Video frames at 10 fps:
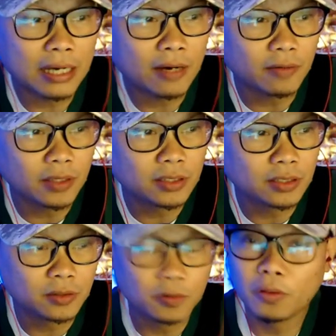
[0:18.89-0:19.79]
Now
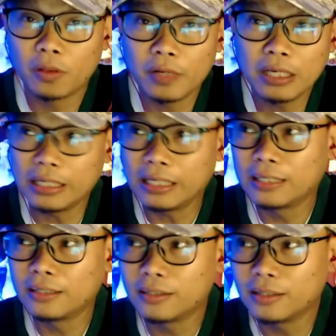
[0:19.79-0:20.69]
it's two three
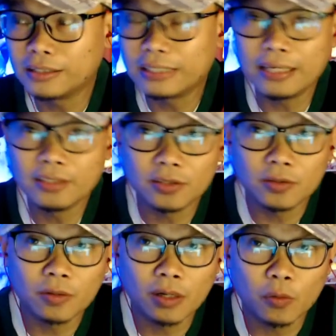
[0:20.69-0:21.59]
and uh, a chance
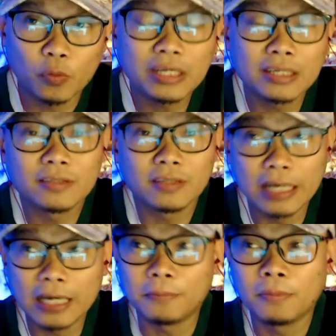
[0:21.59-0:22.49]
to uh, win another
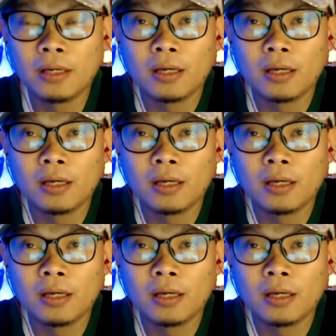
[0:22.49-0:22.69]
game.